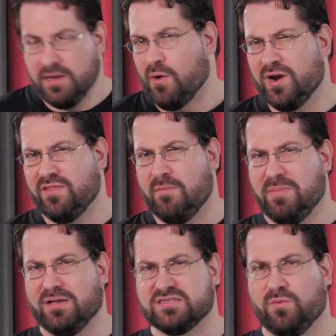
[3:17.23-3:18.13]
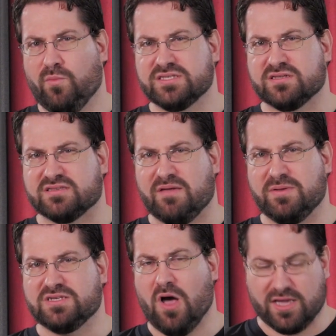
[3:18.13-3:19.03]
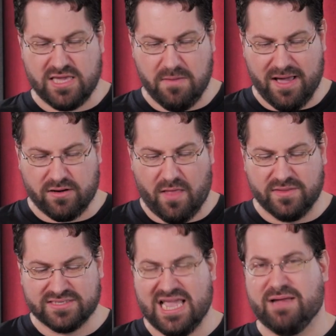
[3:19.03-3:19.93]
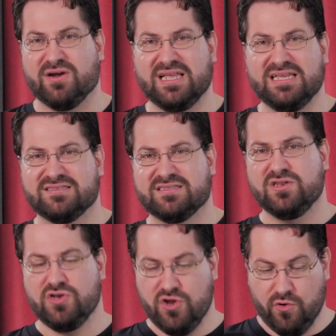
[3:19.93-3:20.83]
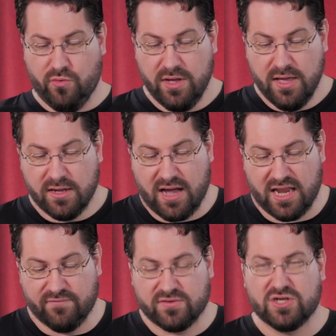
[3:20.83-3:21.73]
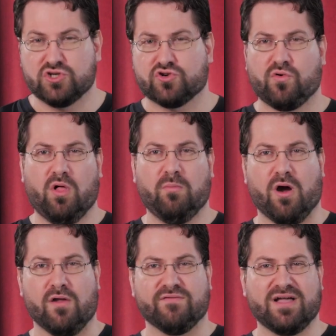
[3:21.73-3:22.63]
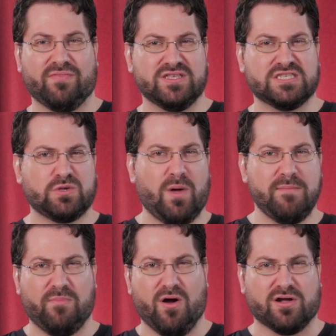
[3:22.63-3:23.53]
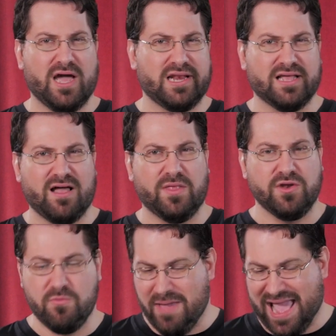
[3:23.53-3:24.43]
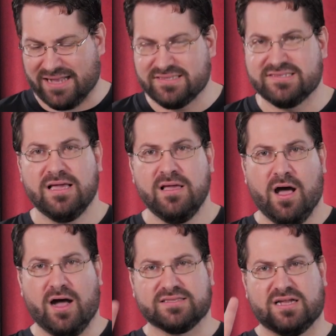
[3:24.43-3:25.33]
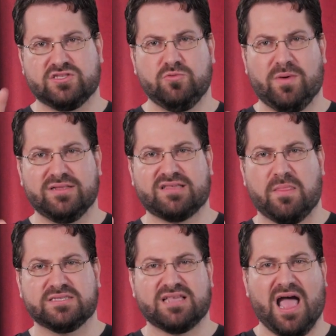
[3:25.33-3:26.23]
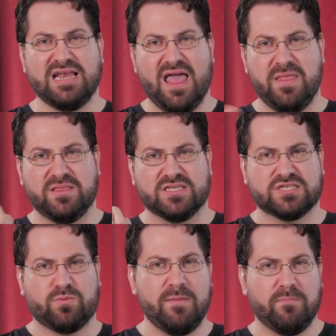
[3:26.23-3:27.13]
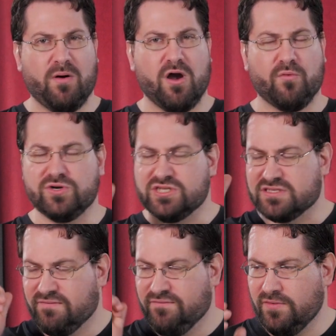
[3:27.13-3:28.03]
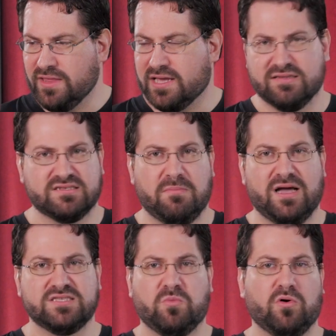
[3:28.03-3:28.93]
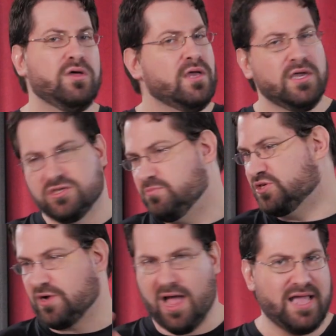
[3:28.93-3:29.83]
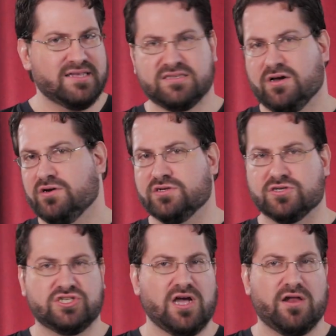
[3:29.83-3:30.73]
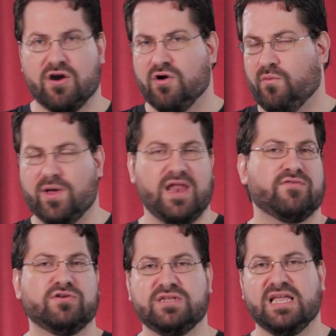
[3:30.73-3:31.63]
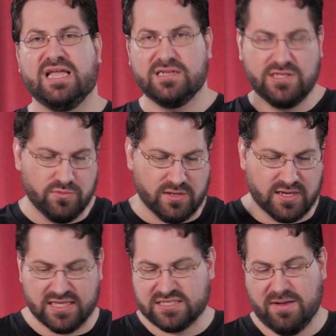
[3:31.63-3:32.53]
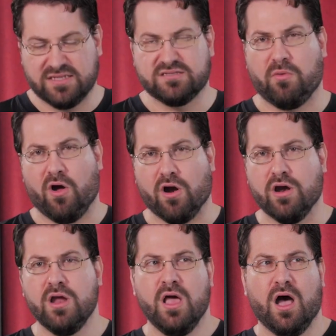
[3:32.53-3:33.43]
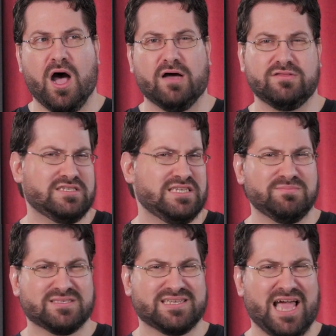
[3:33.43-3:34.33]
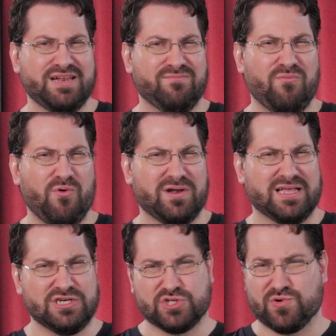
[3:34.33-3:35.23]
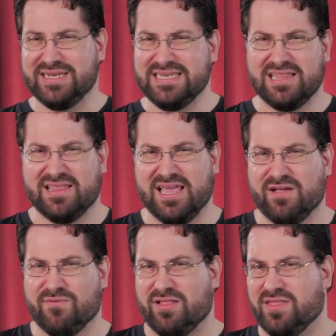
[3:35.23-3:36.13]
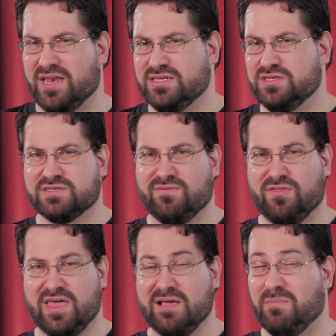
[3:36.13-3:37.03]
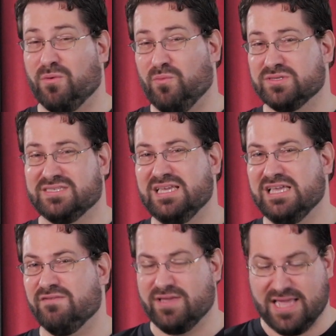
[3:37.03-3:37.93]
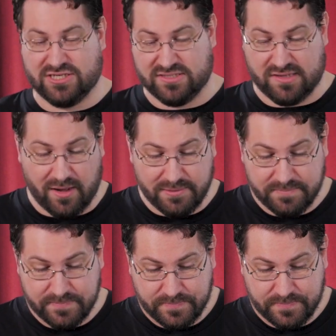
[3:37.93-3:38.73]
Now, one of the bells and whistles I've been talking about on this camera is the new kind of control bar. They've got this swipe bar, kind of like on the new Macs. It's got two buttons on the side and then the swipe bar, which is fully customizable. You can put your ISO, your shutter, whatever you need, you can customize the bar. This seems kind of more like a trendy thing rather than a useful thing, but we'll see if it catches on.